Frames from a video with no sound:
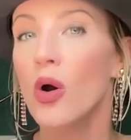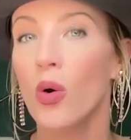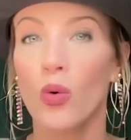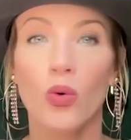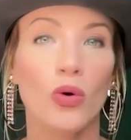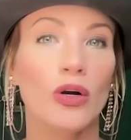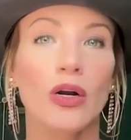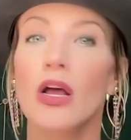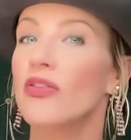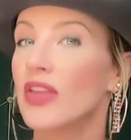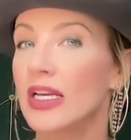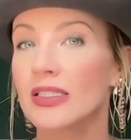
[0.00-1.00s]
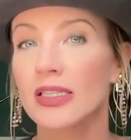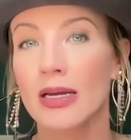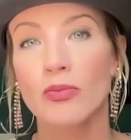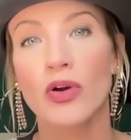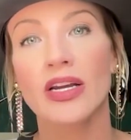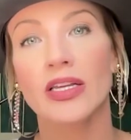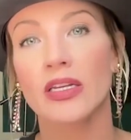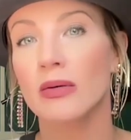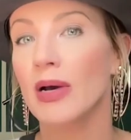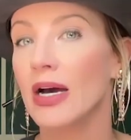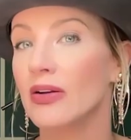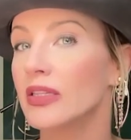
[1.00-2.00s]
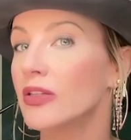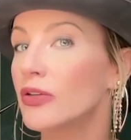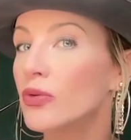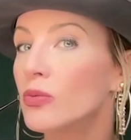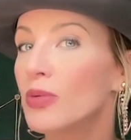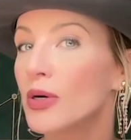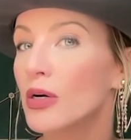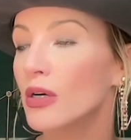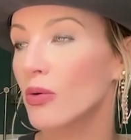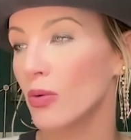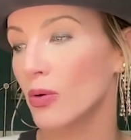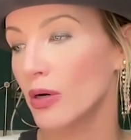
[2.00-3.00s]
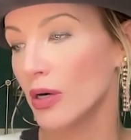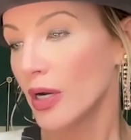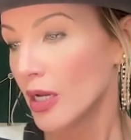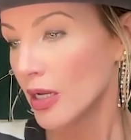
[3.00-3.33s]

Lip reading: or things I'm writing about in the new book, or